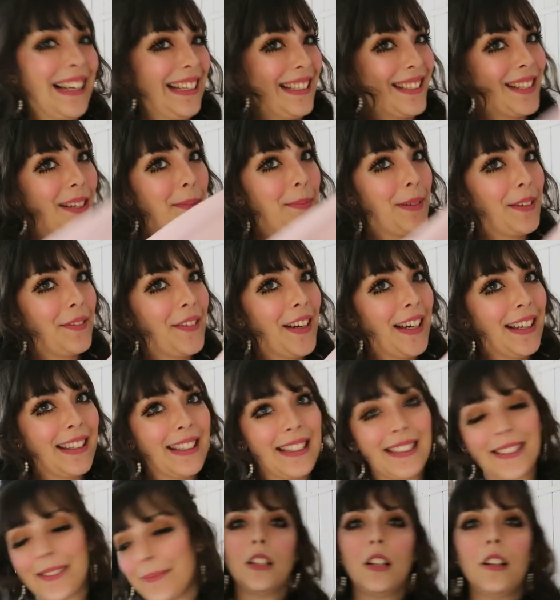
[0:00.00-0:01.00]
I actually prefer
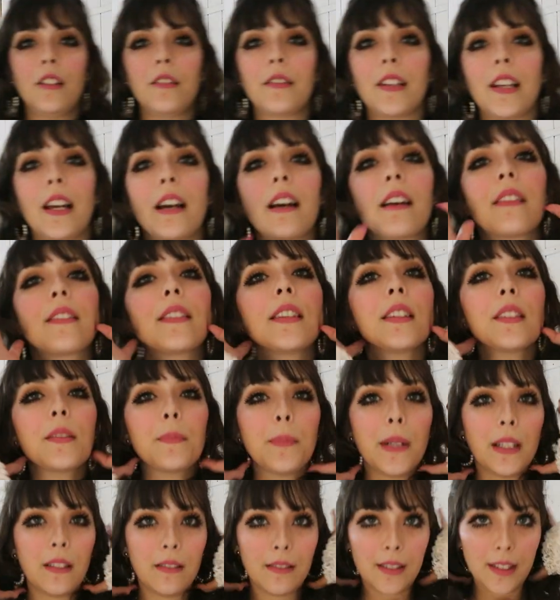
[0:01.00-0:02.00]
this. Oh yeah,
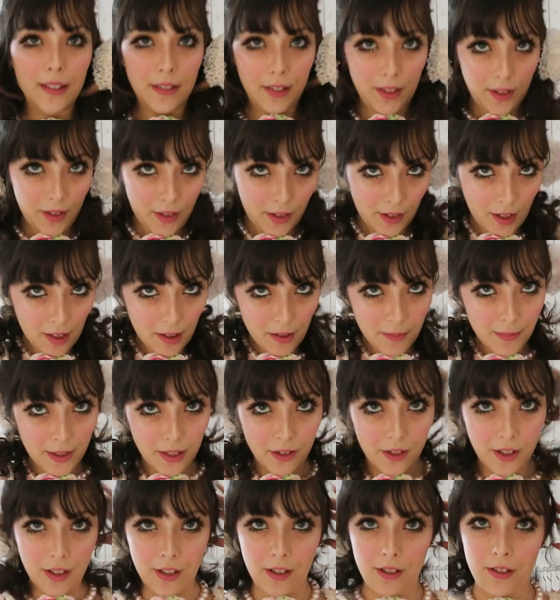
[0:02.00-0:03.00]
this bolero is so
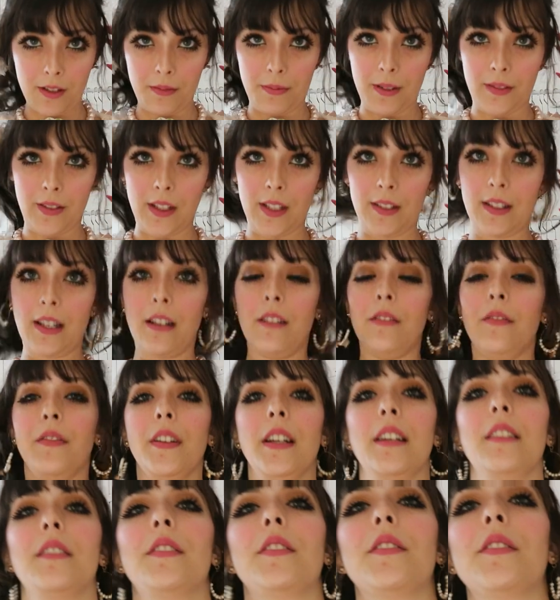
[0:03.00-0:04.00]
much cuter with this
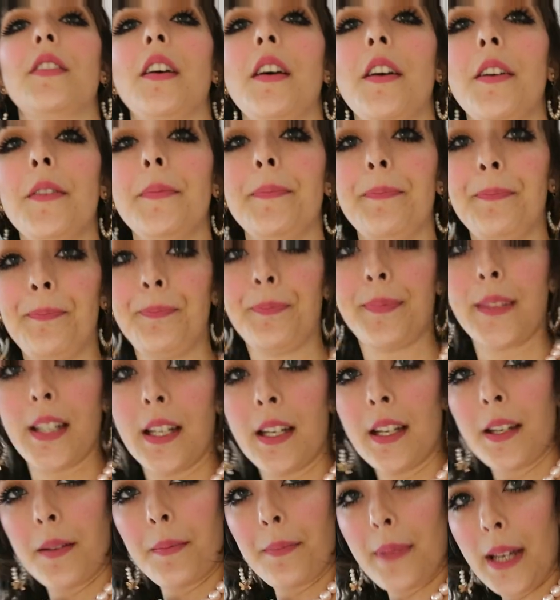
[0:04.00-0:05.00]
outfit. So
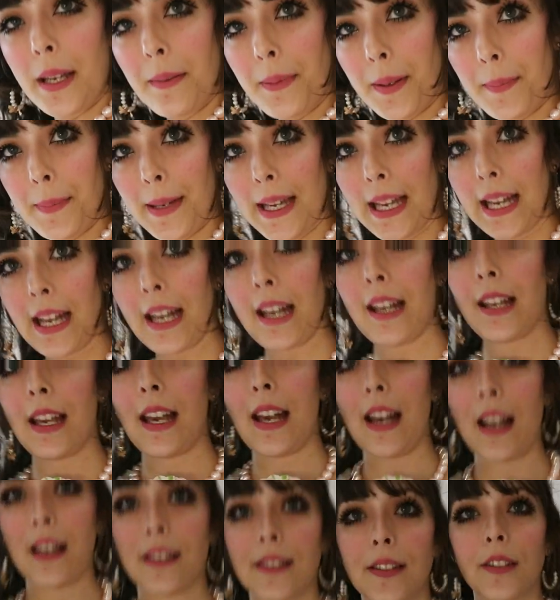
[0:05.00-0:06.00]
baby pink,
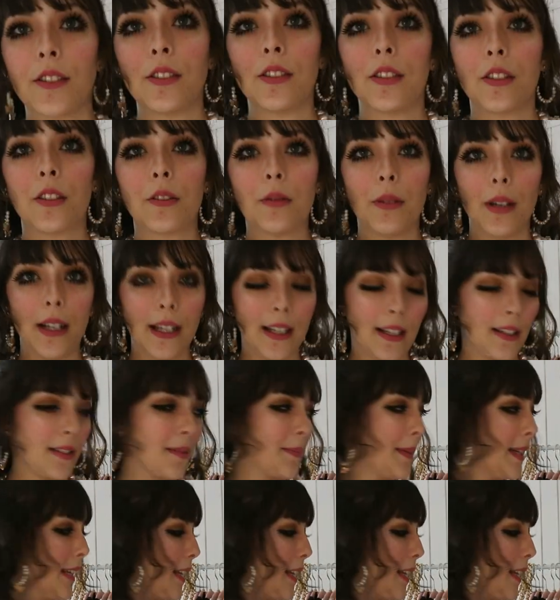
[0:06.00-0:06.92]
it hasn't got quite as